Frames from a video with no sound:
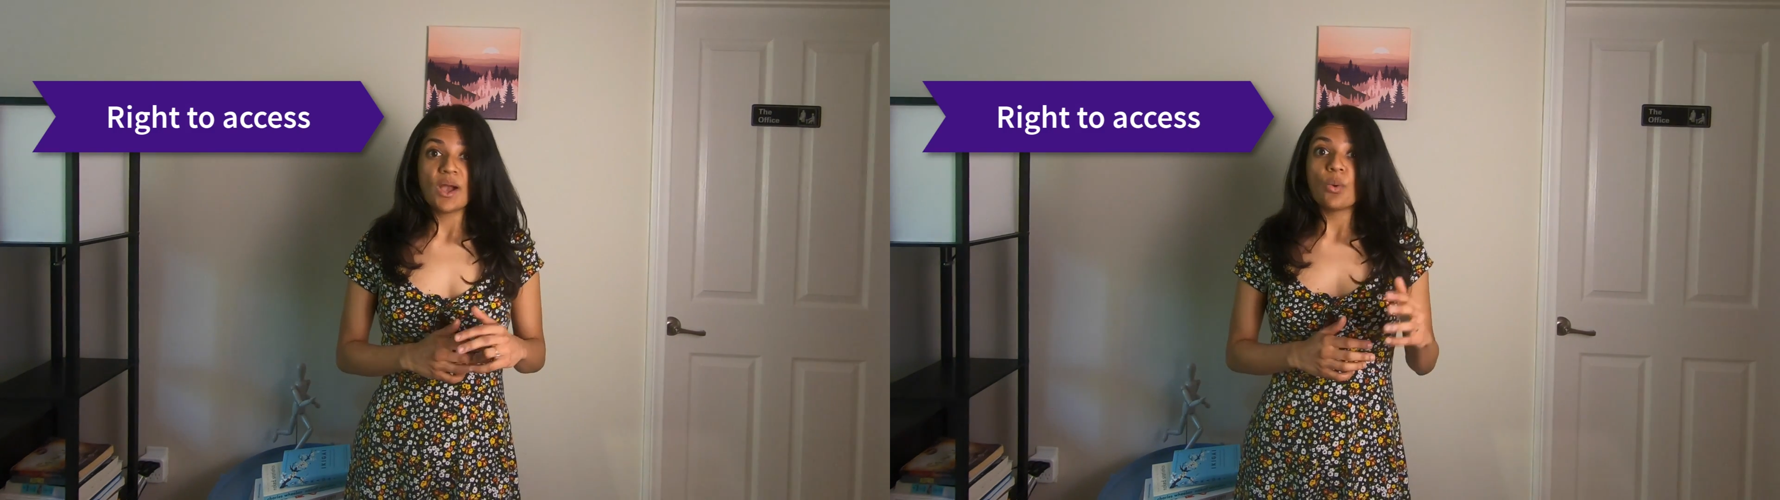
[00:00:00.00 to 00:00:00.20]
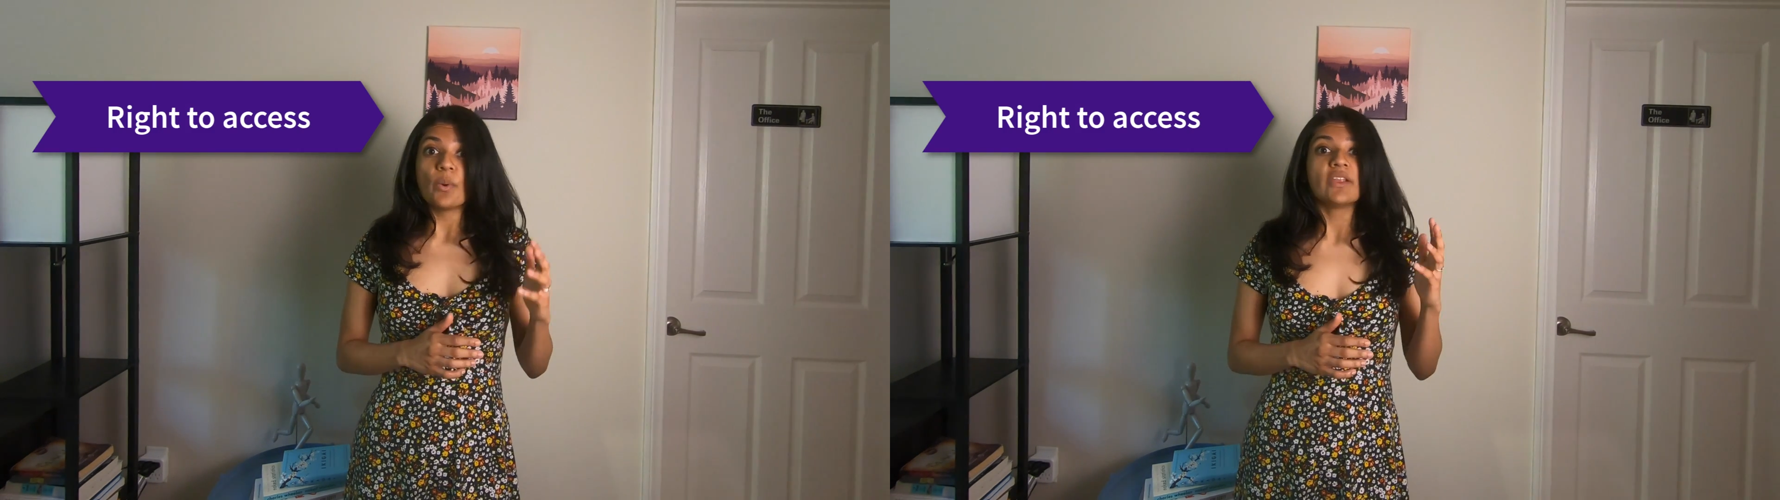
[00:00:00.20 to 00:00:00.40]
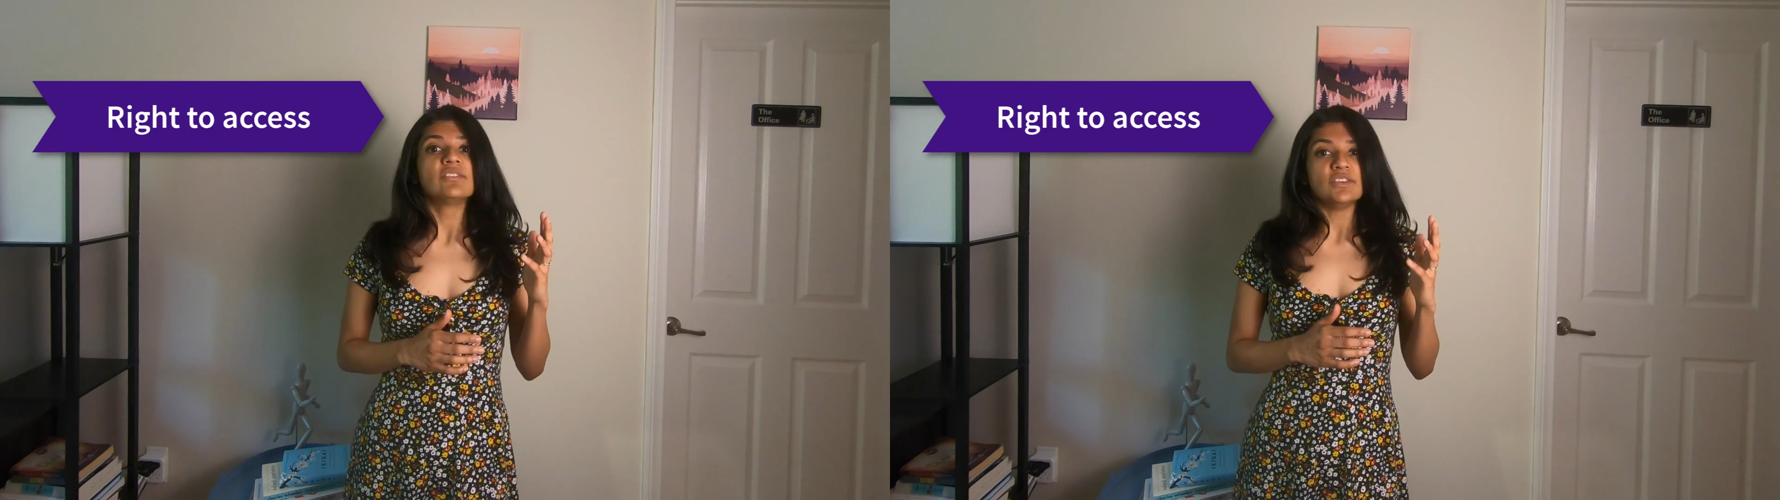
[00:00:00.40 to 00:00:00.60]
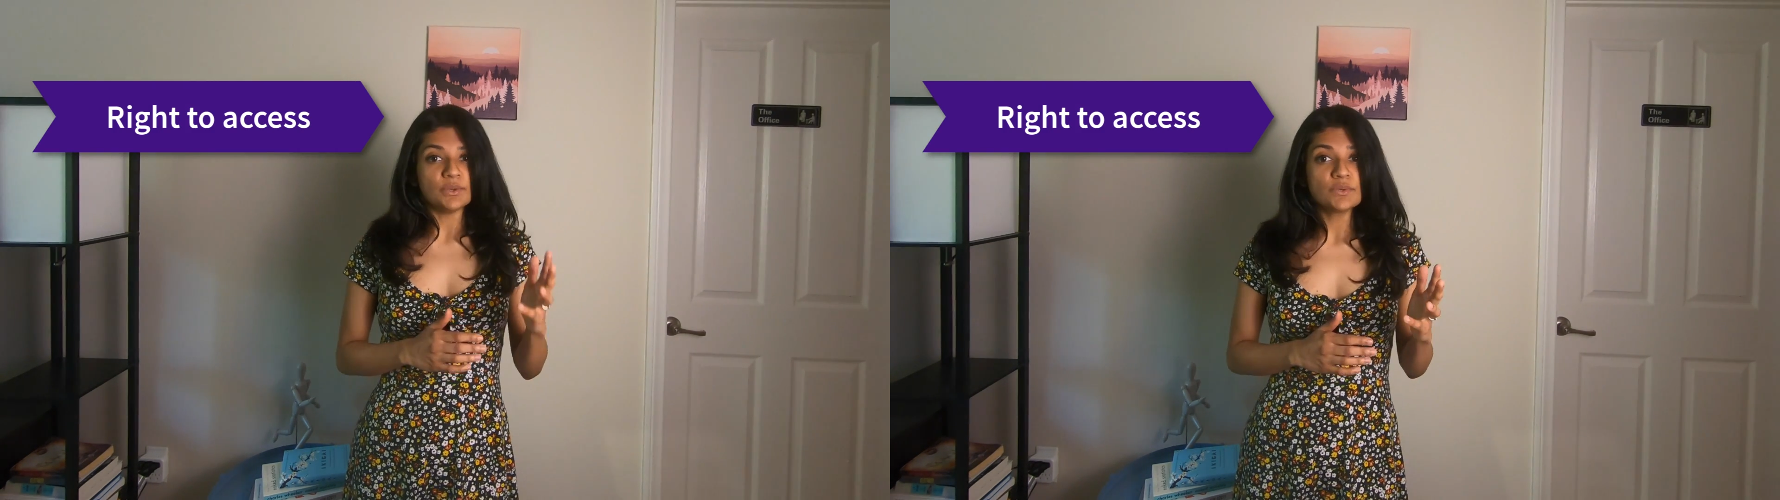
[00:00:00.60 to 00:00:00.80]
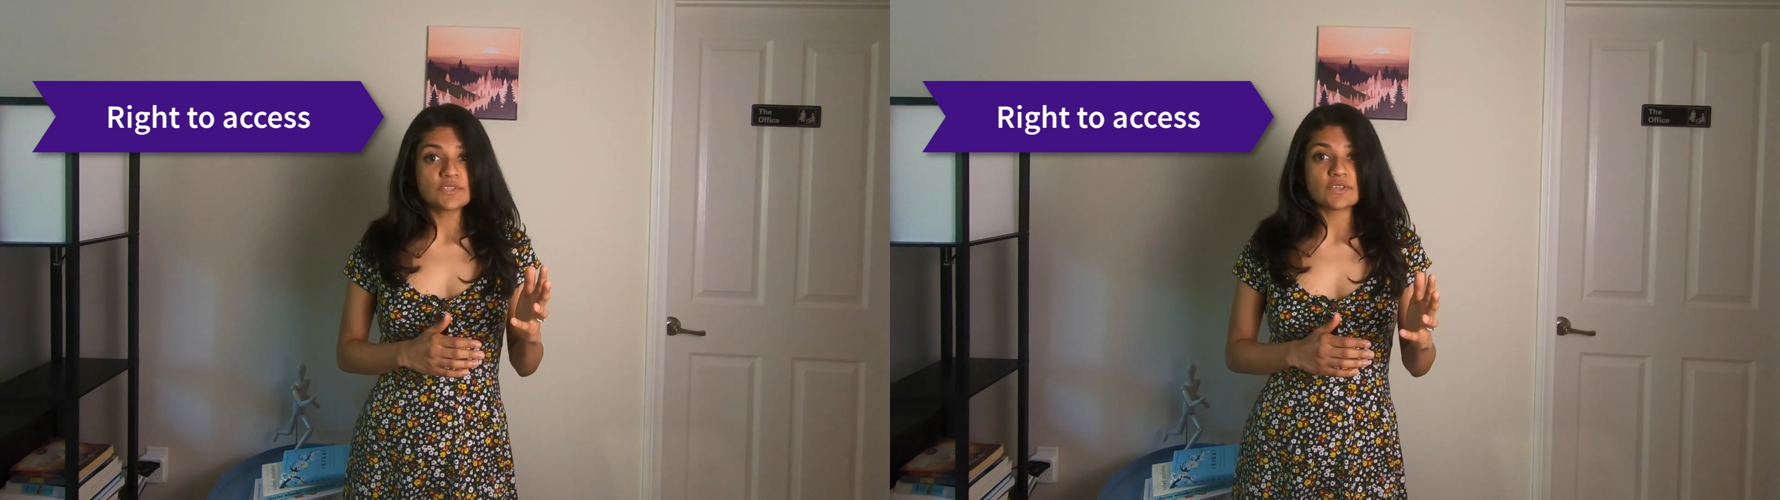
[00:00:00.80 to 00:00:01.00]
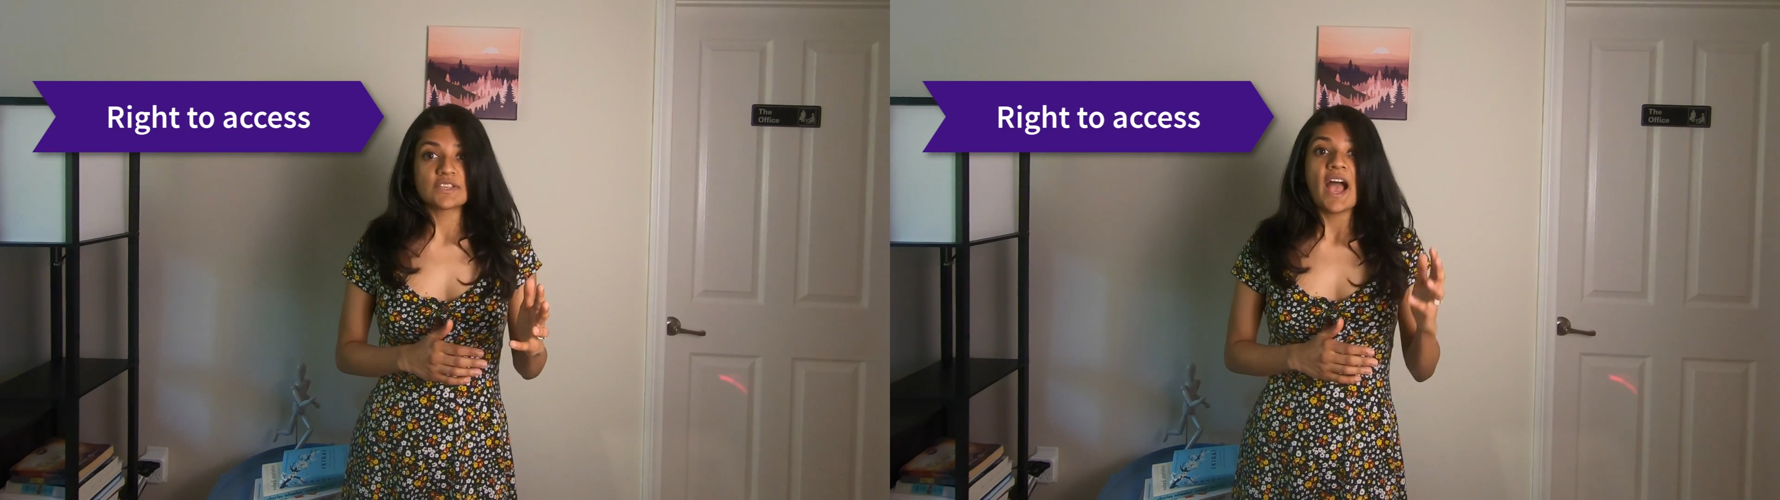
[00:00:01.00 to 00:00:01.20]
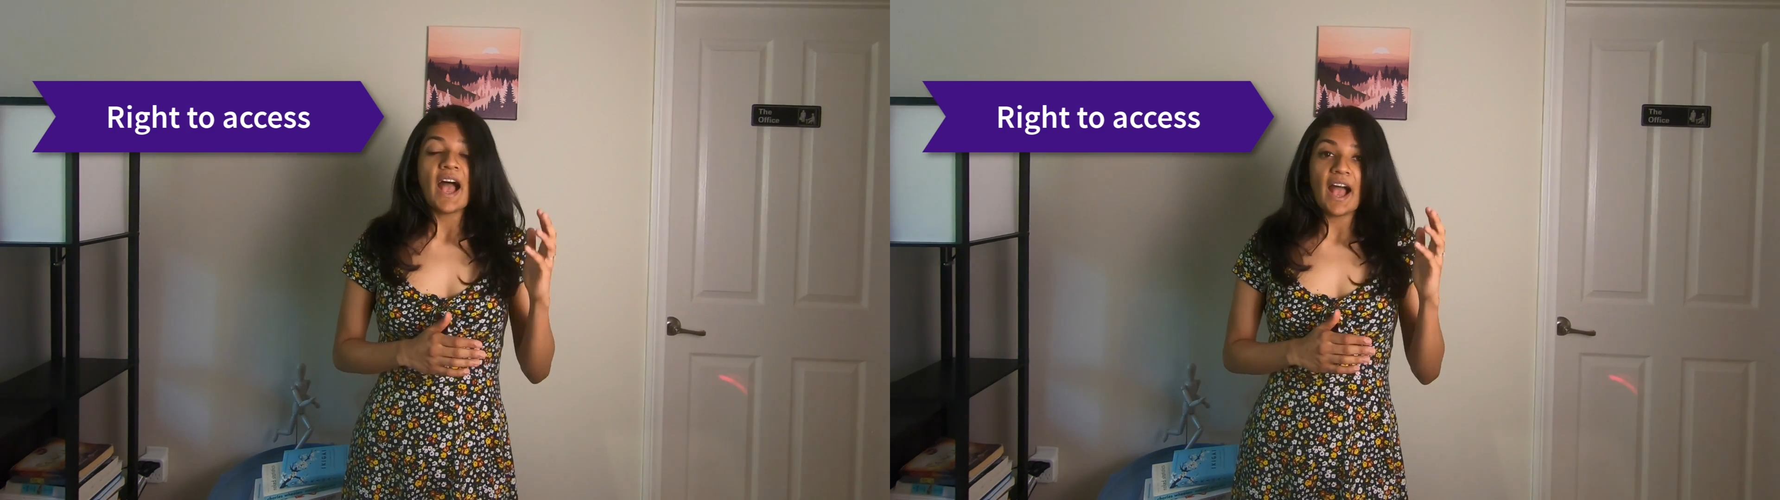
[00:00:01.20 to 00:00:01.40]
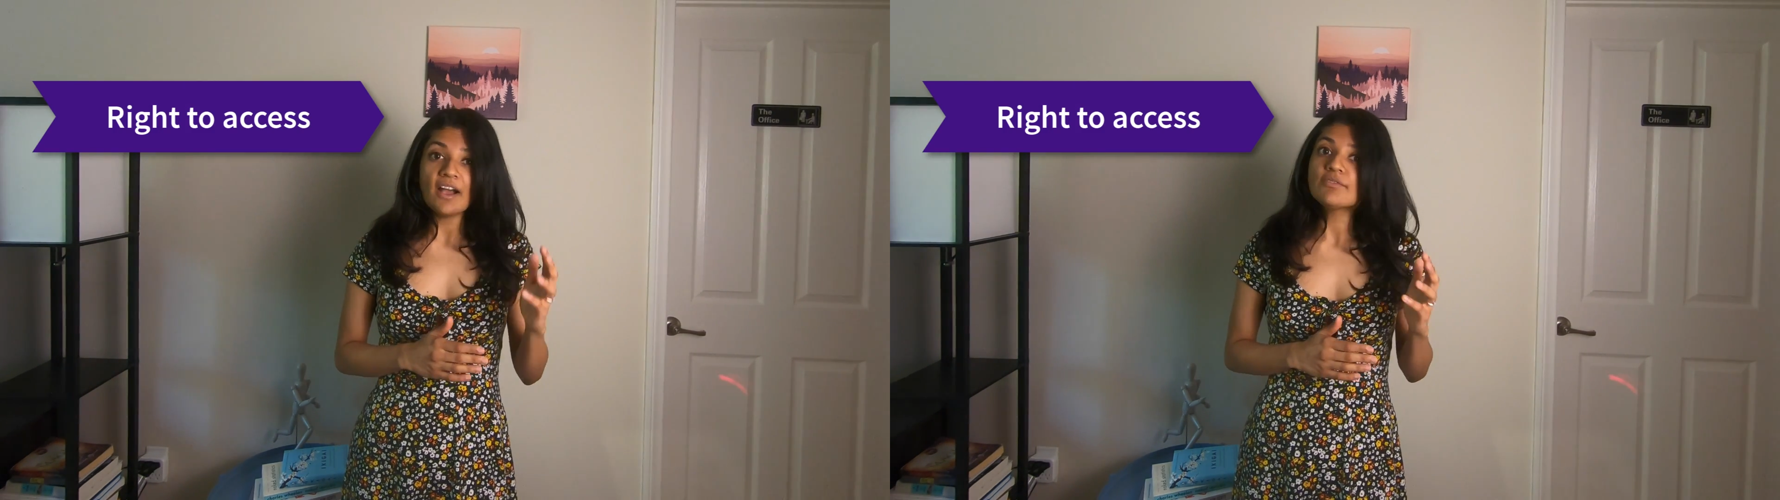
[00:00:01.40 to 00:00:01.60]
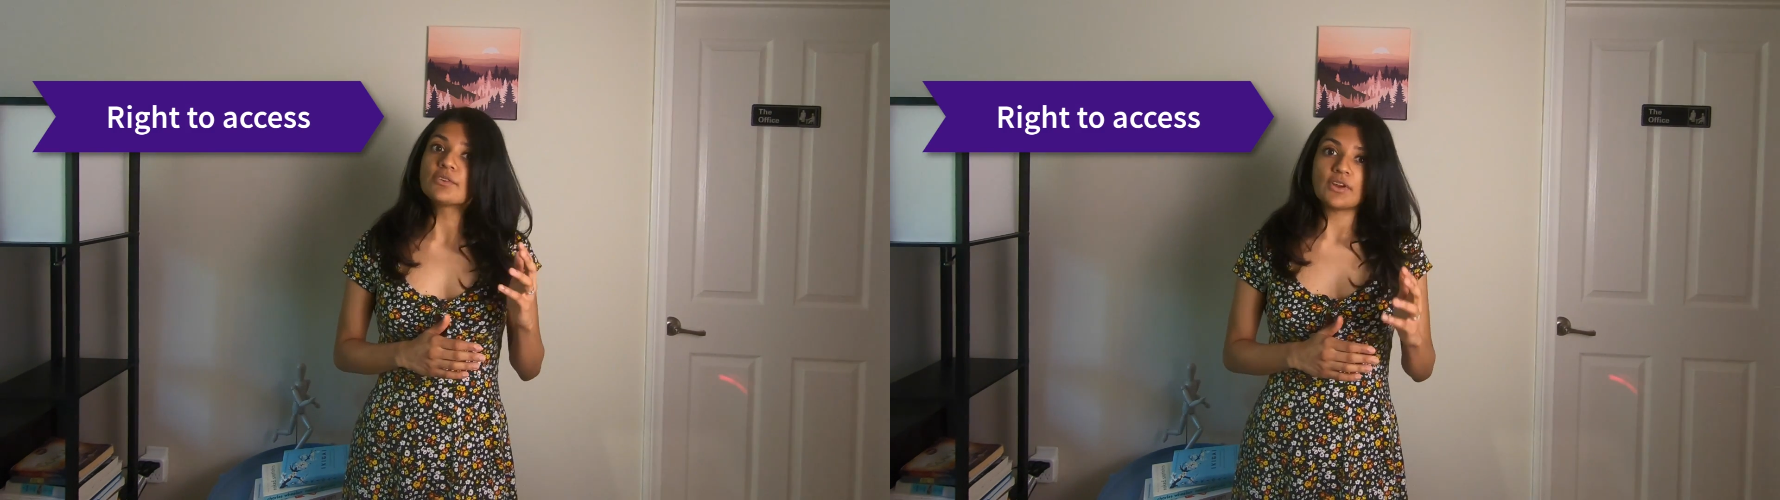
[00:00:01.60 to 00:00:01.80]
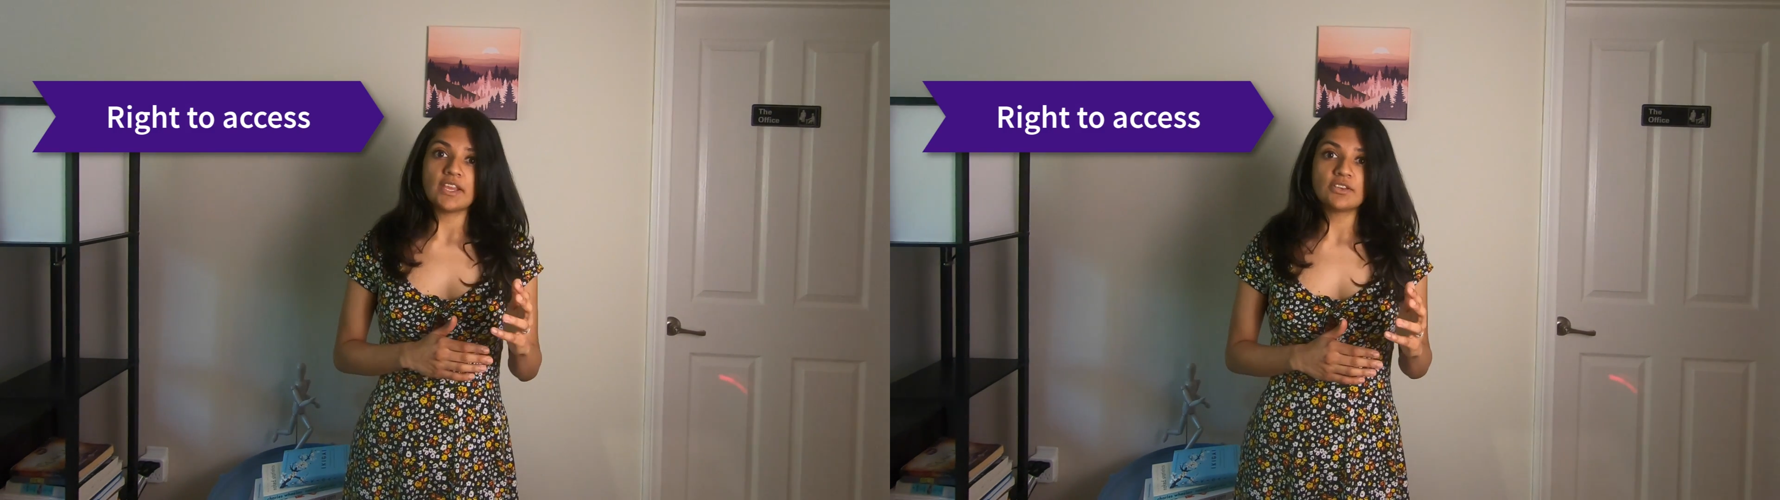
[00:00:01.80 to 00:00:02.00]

where the users have the right